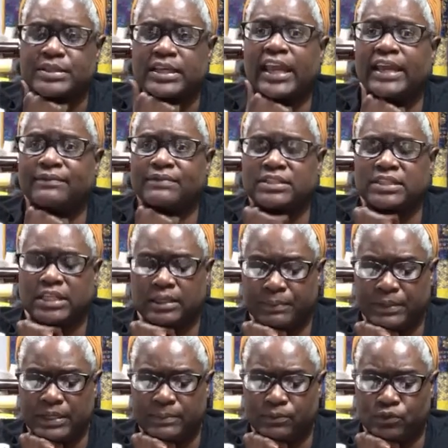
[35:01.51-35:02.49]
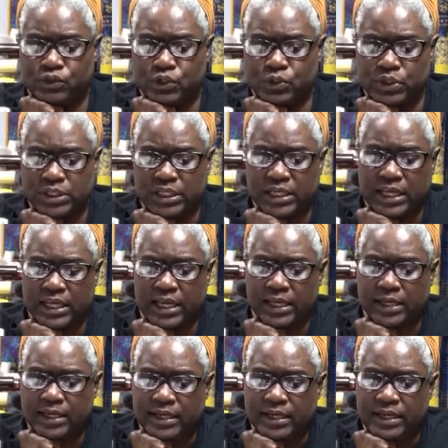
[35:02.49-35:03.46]
I have seen people using that.
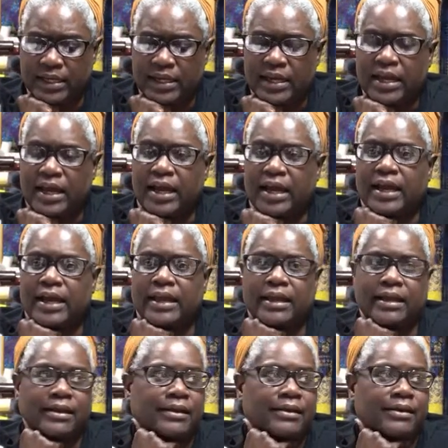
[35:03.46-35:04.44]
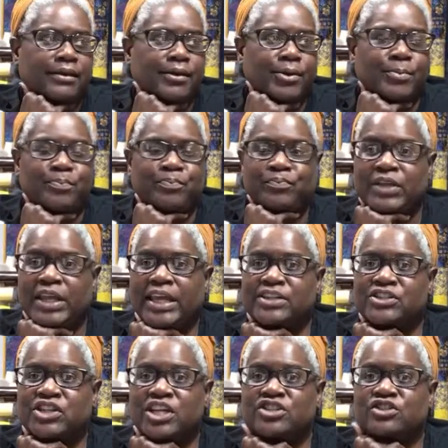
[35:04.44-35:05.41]
I um, had
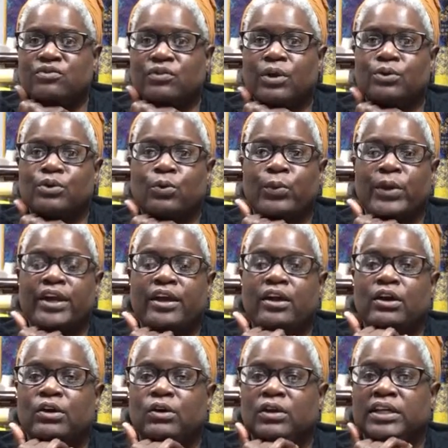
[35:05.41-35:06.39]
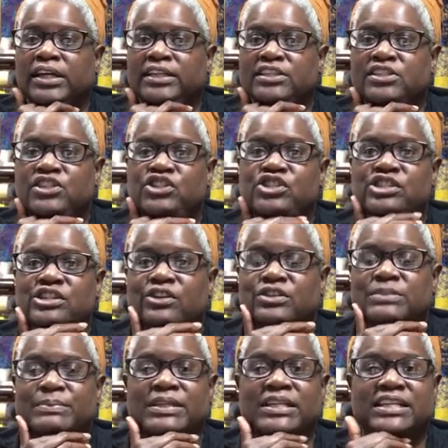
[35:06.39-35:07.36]
just thrown away a whole lot of
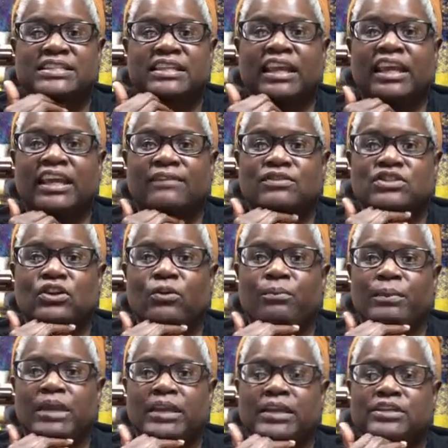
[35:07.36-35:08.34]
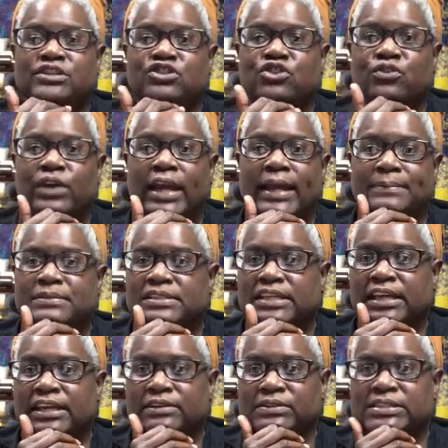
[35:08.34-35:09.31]
t-shirts because I have so many scraps
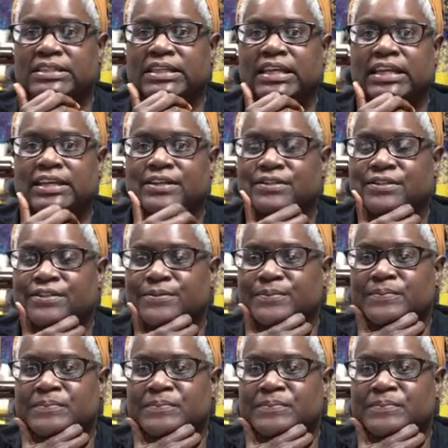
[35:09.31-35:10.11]
downstairs.